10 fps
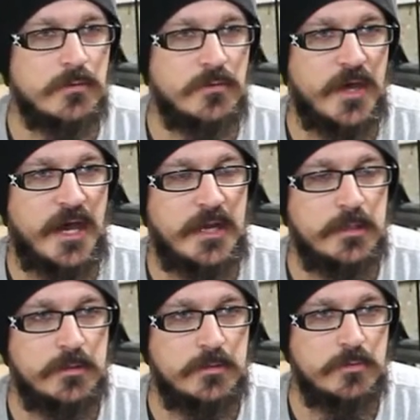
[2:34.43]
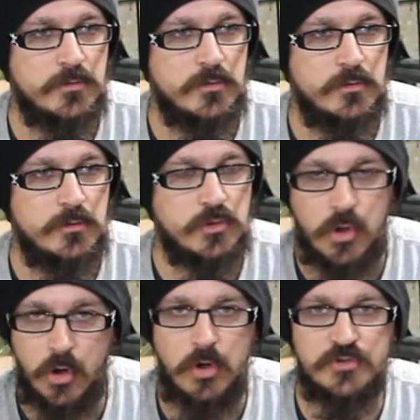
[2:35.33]
that
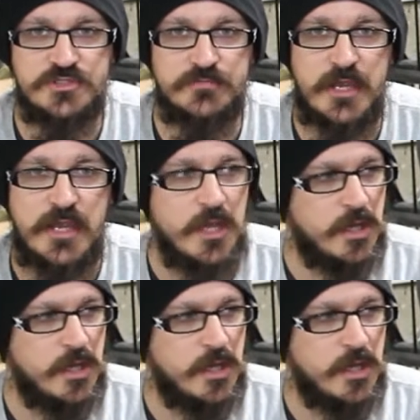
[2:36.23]
called to me.